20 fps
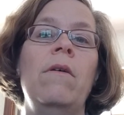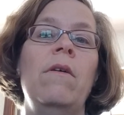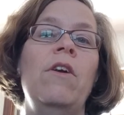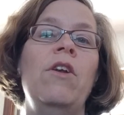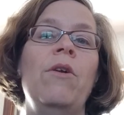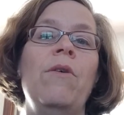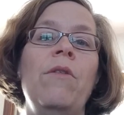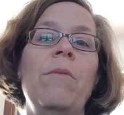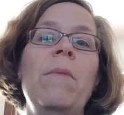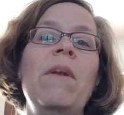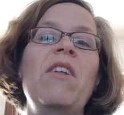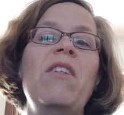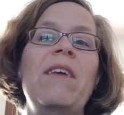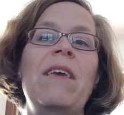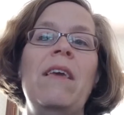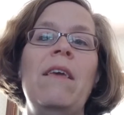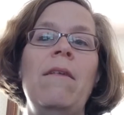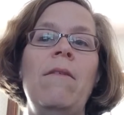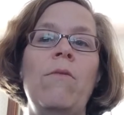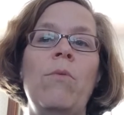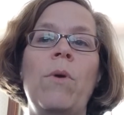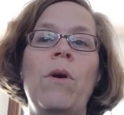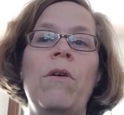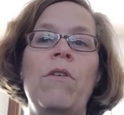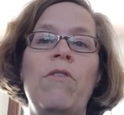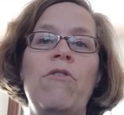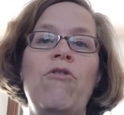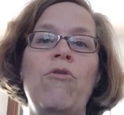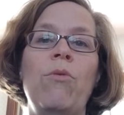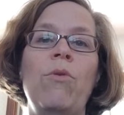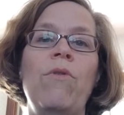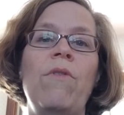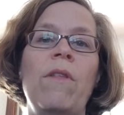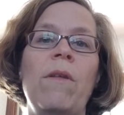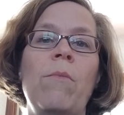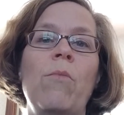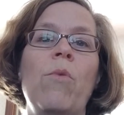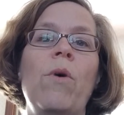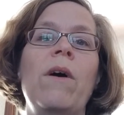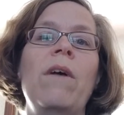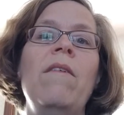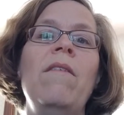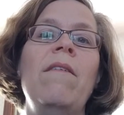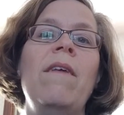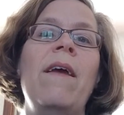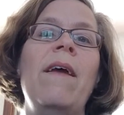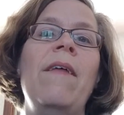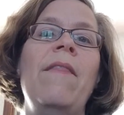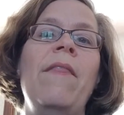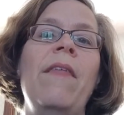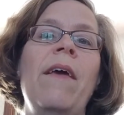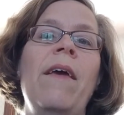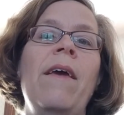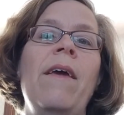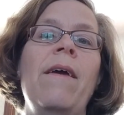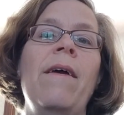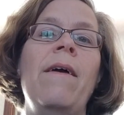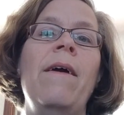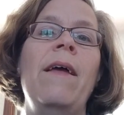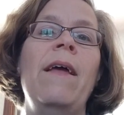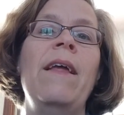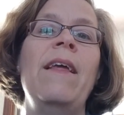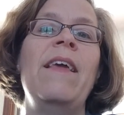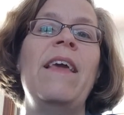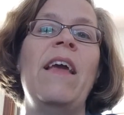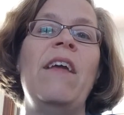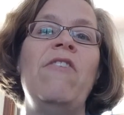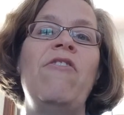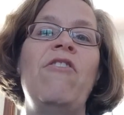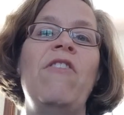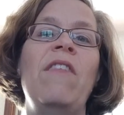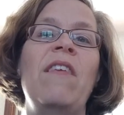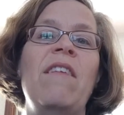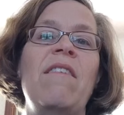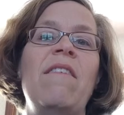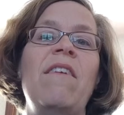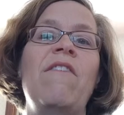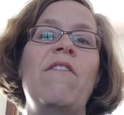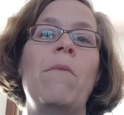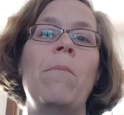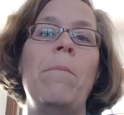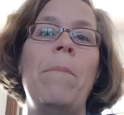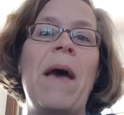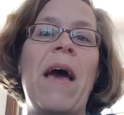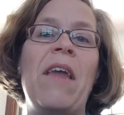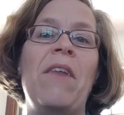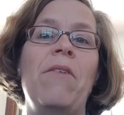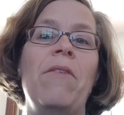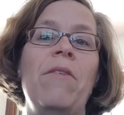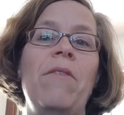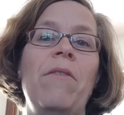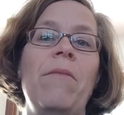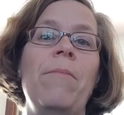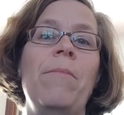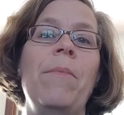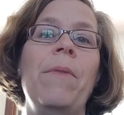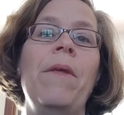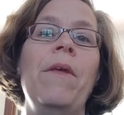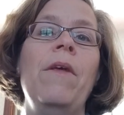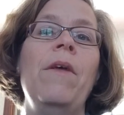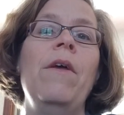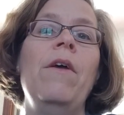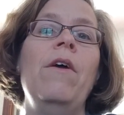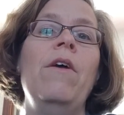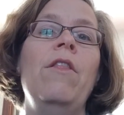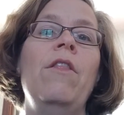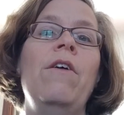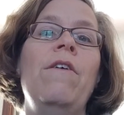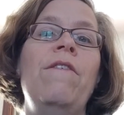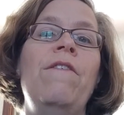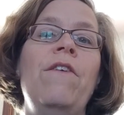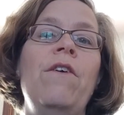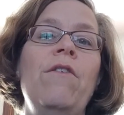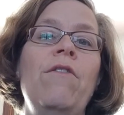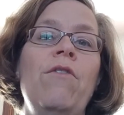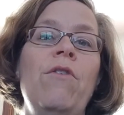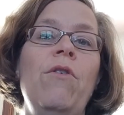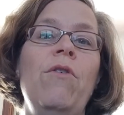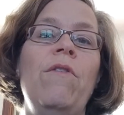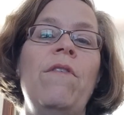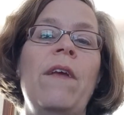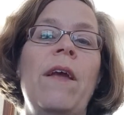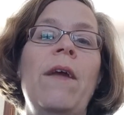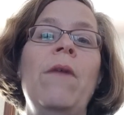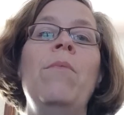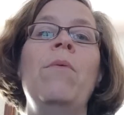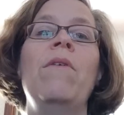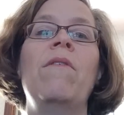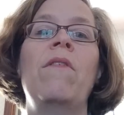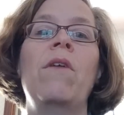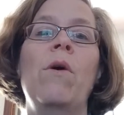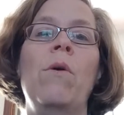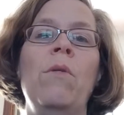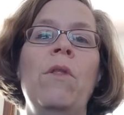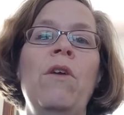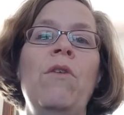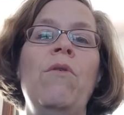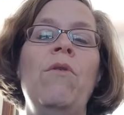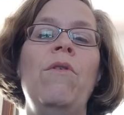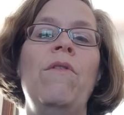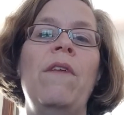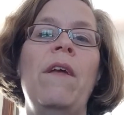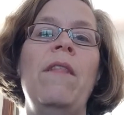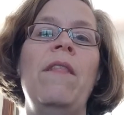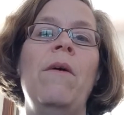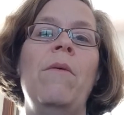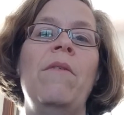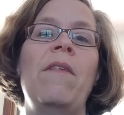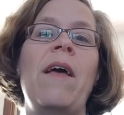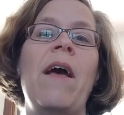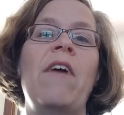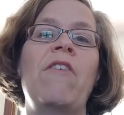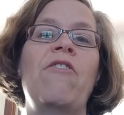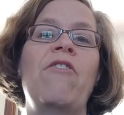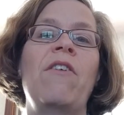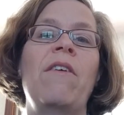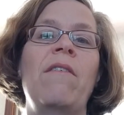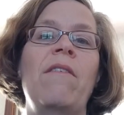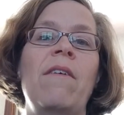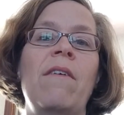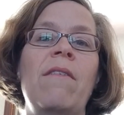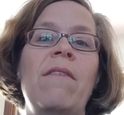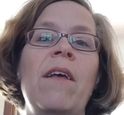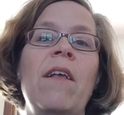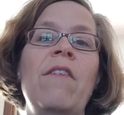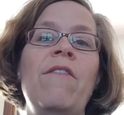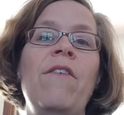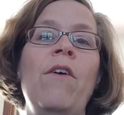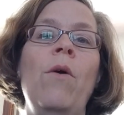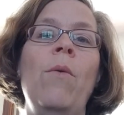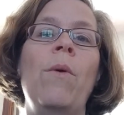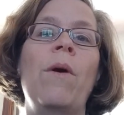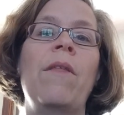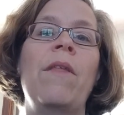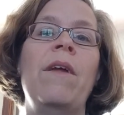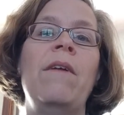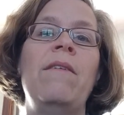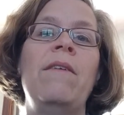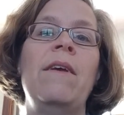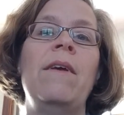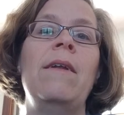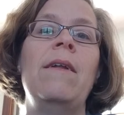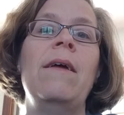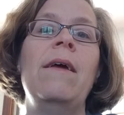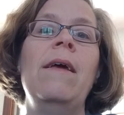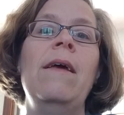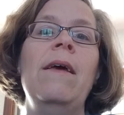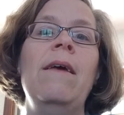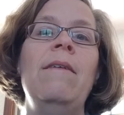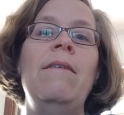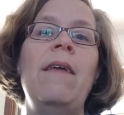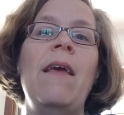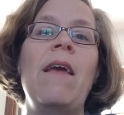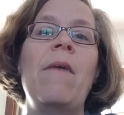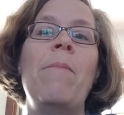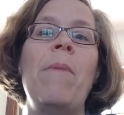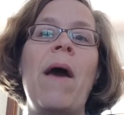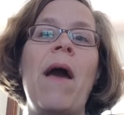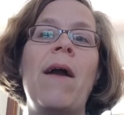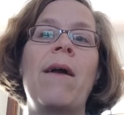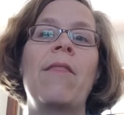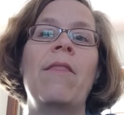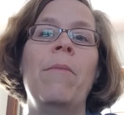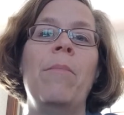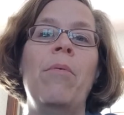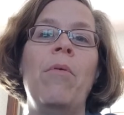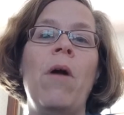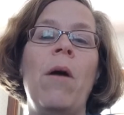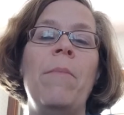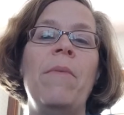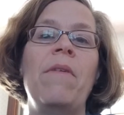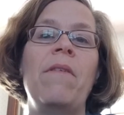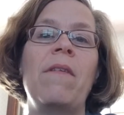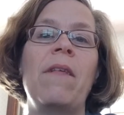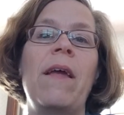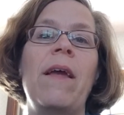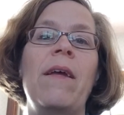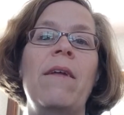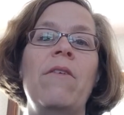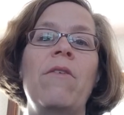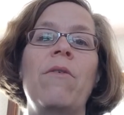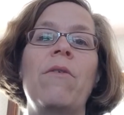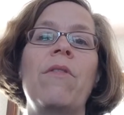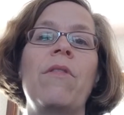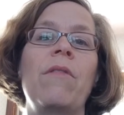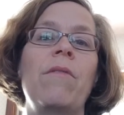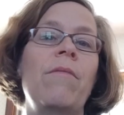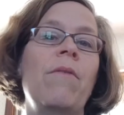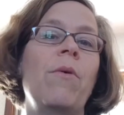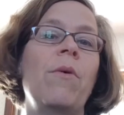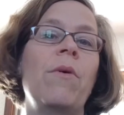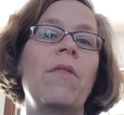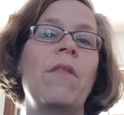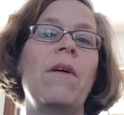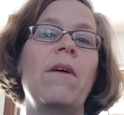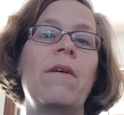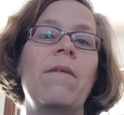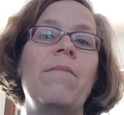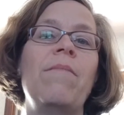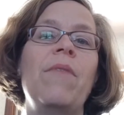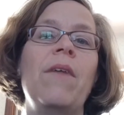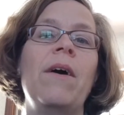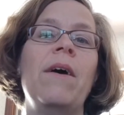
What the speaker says: the Middle East where Jerusalem was, and they engaged in these different battles. The first crusade was the only crusade that was actually successful, where they did take back the Promised Land or the